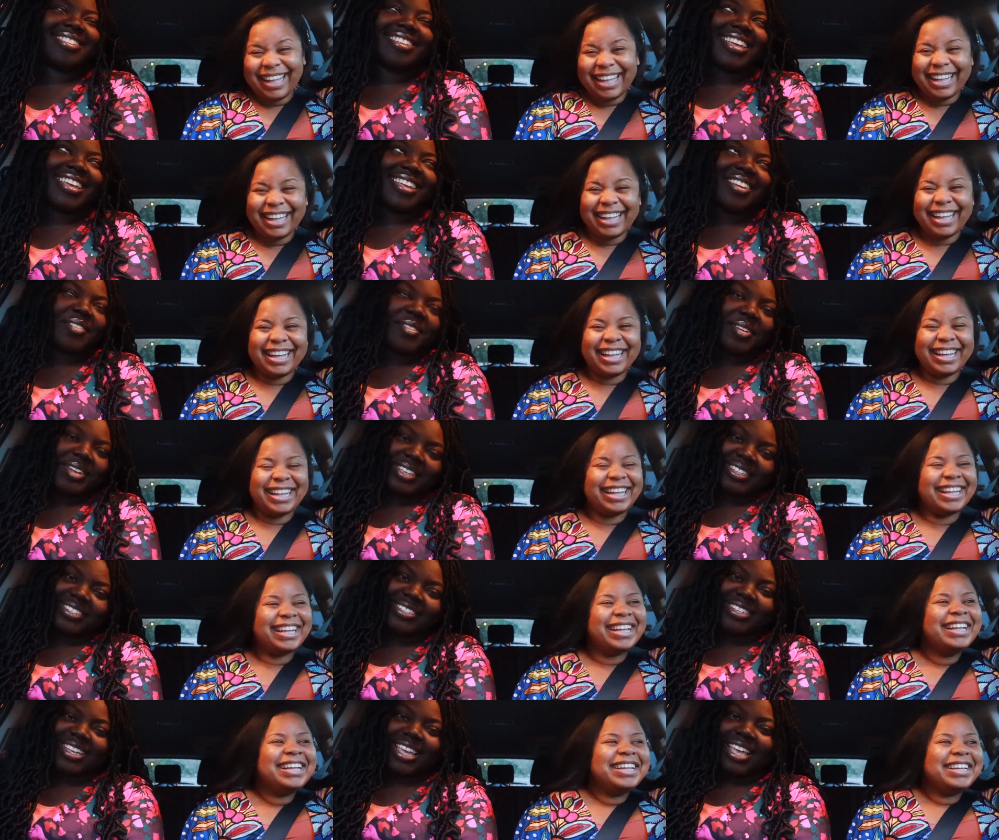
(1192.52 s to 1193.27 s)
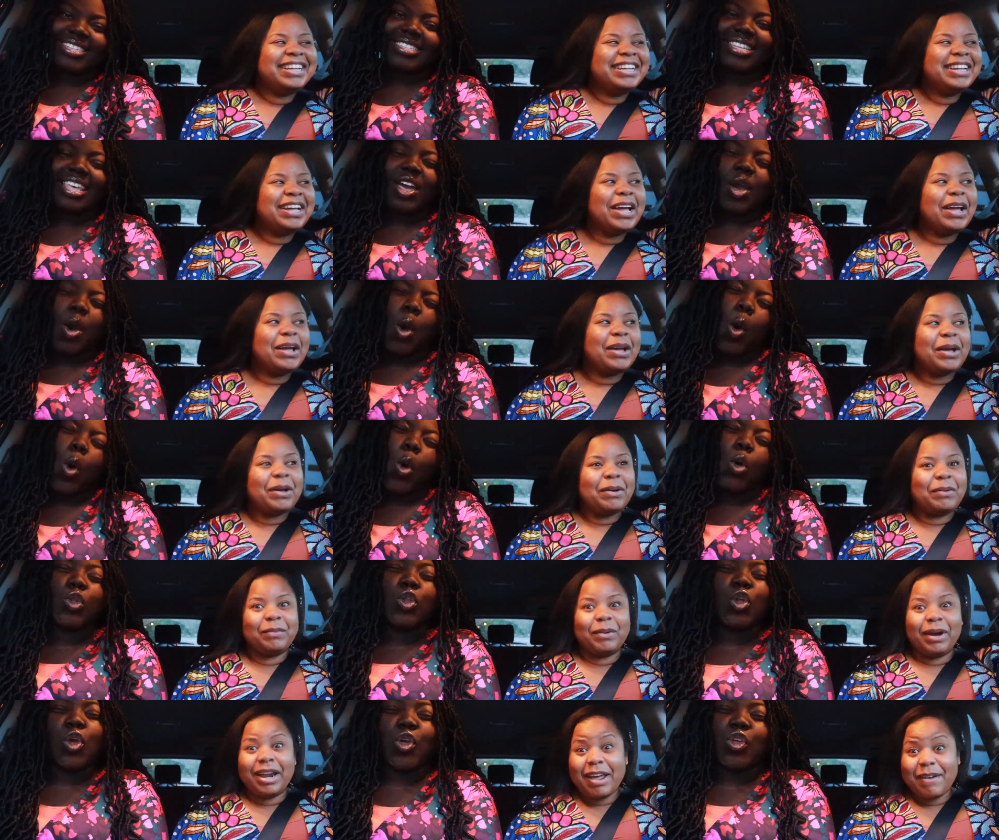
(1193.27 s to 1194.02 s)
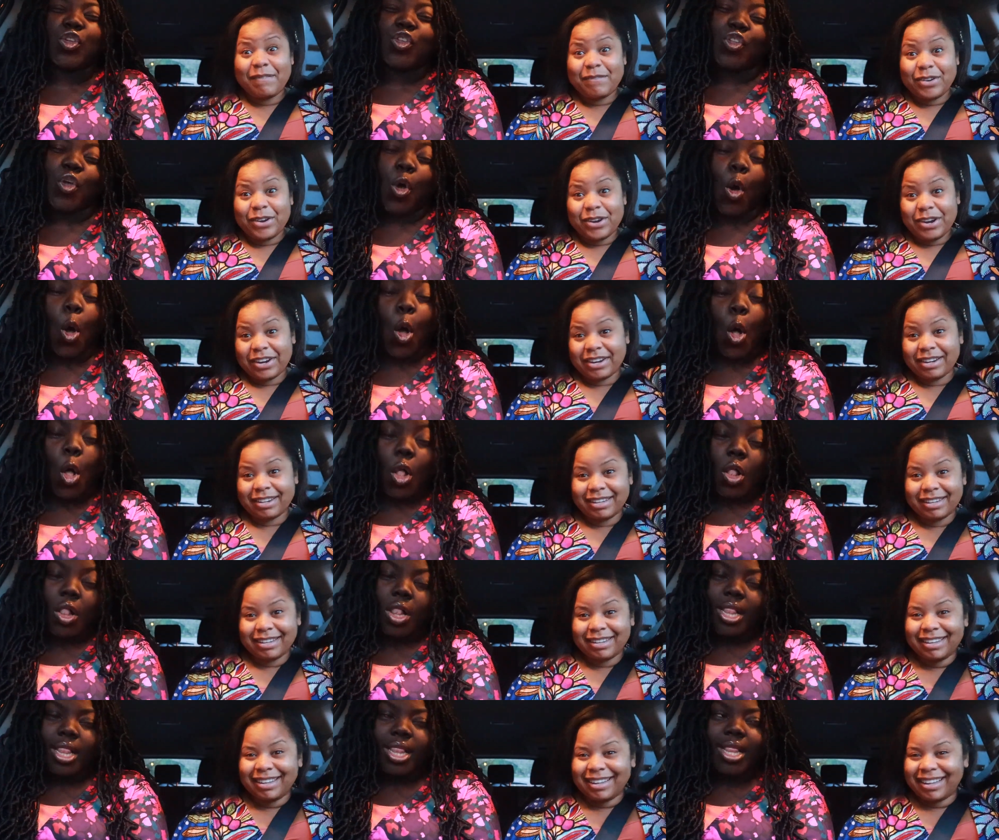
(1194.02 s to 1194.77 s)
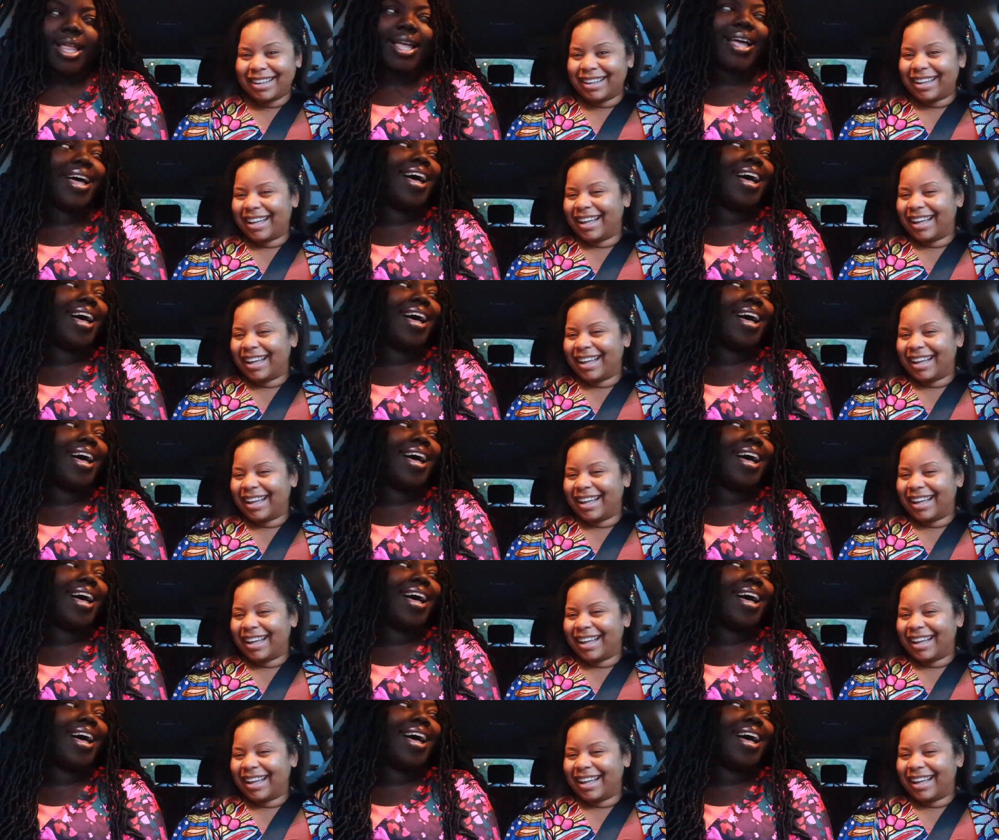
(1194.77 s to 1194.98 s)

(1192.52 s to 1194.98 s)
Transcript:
Speaker 1: anyway, she has like an older Whatever. soul. we love